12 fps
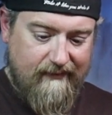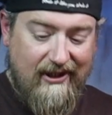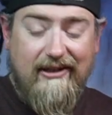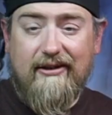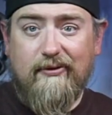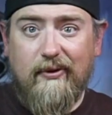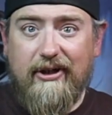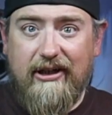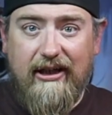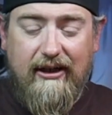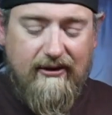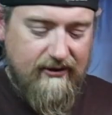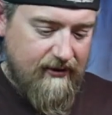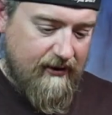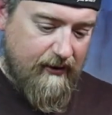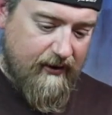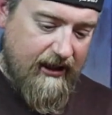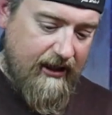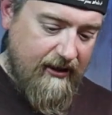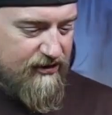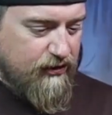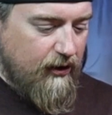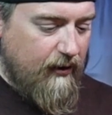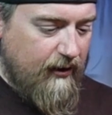it is what it is. Okay,
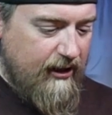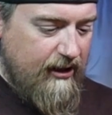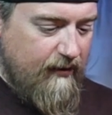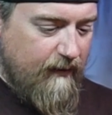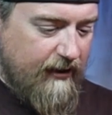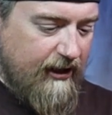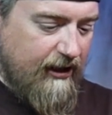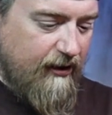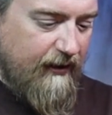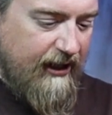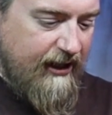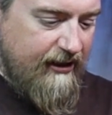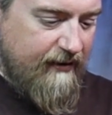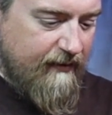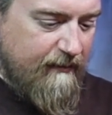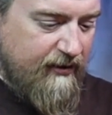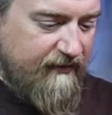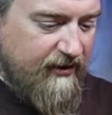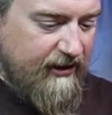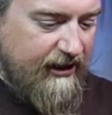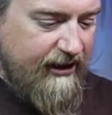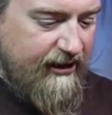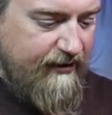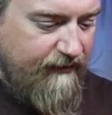so we're gonna go ahead and remove the
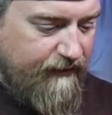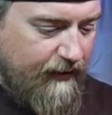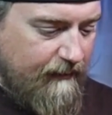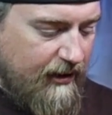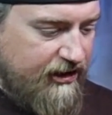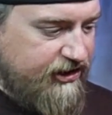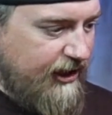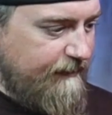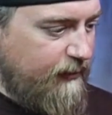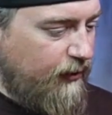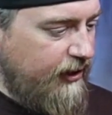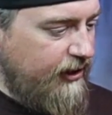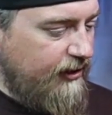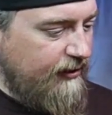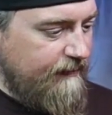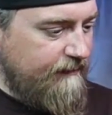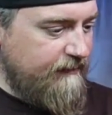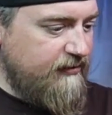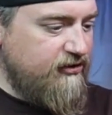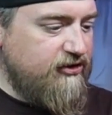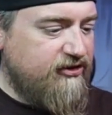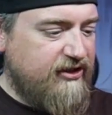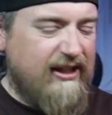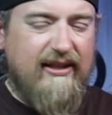lid from our Jetboil.
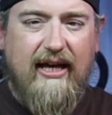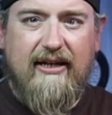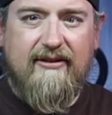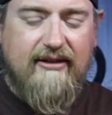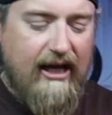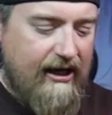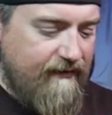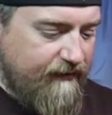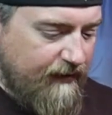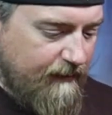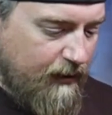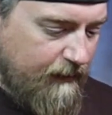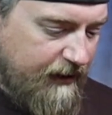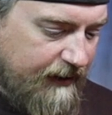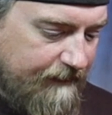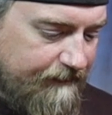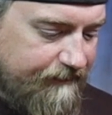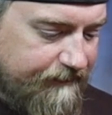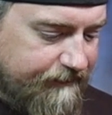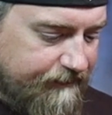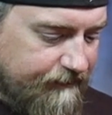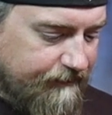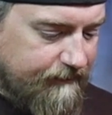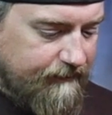Just set that aside for a moment.
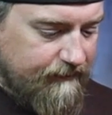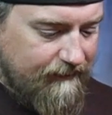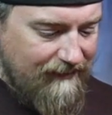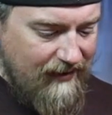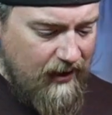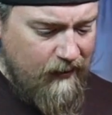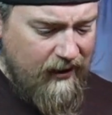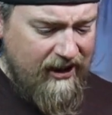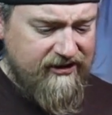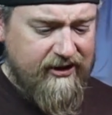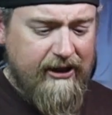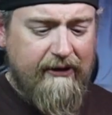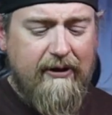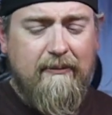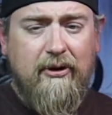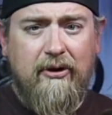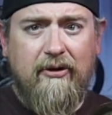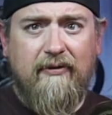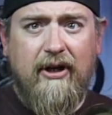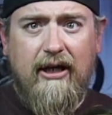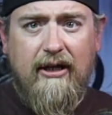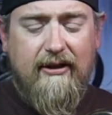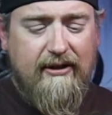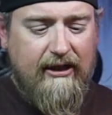We're also gonna remove
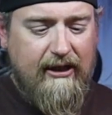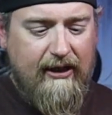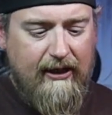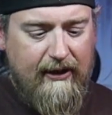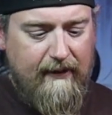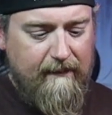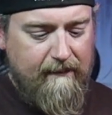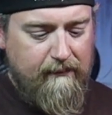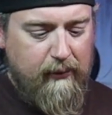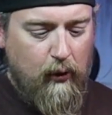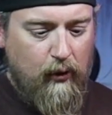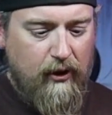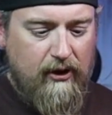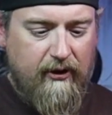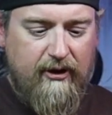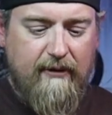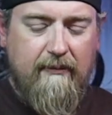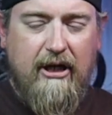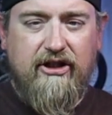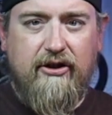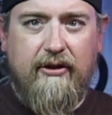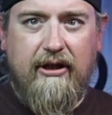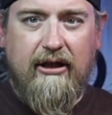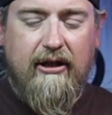the bowl or the
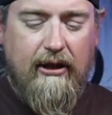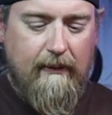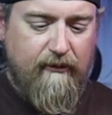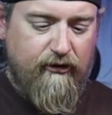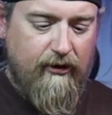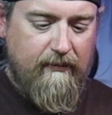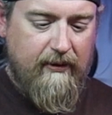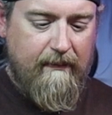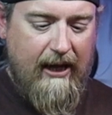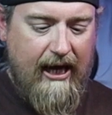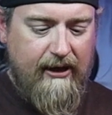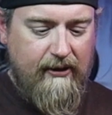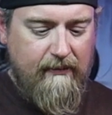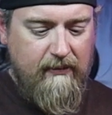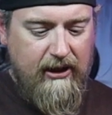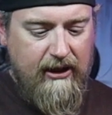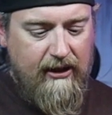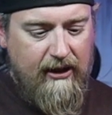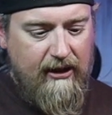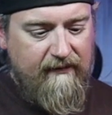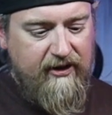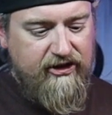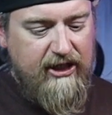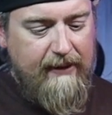measuring cup from the bottom
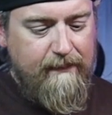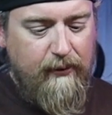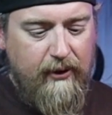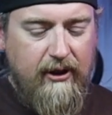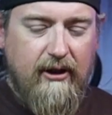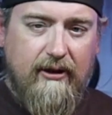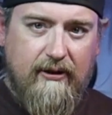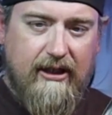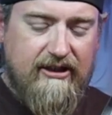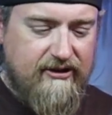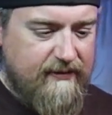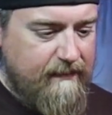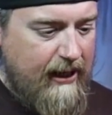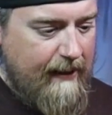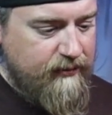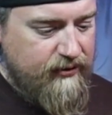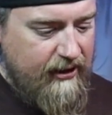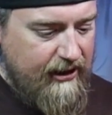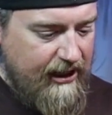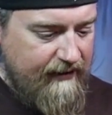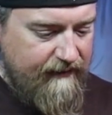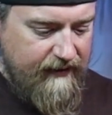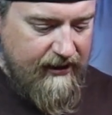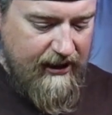of the Jetboil. That just pops right
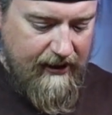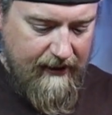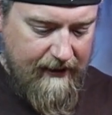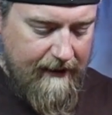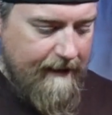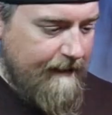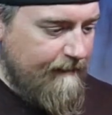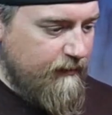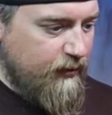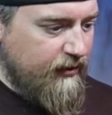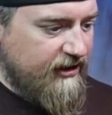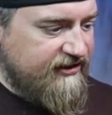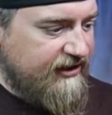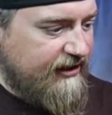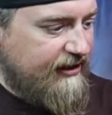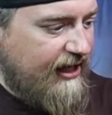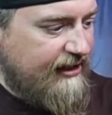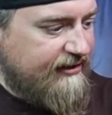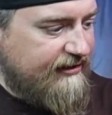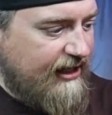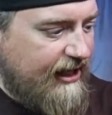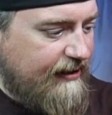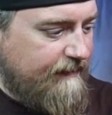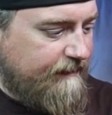off of there. We're going to set that
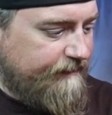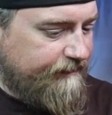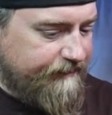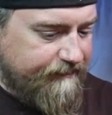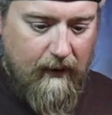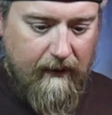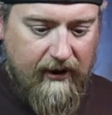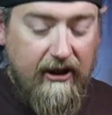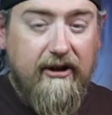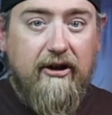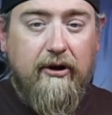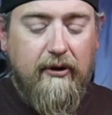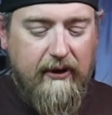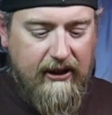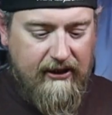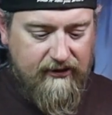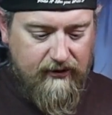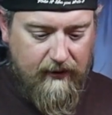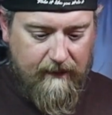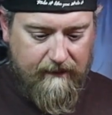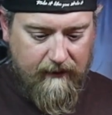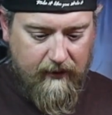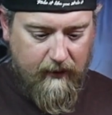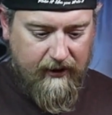aside. What we're going to do is
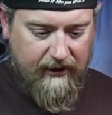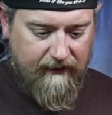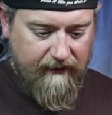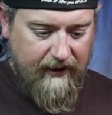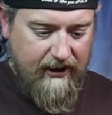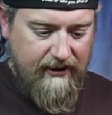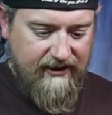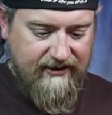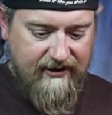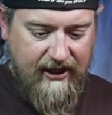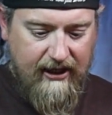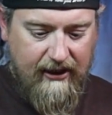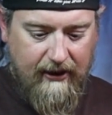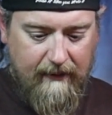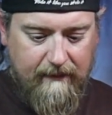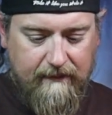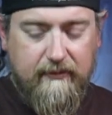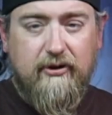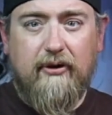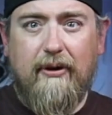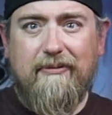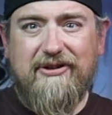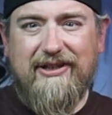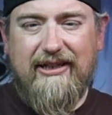we're going to fire this thing up. So
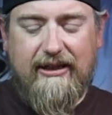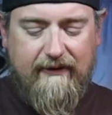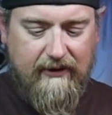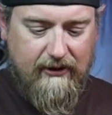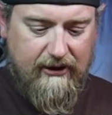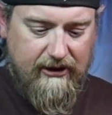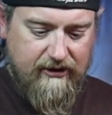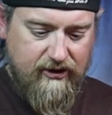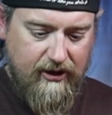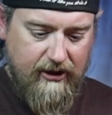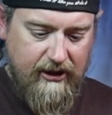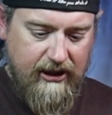I'm just going to give it a little turn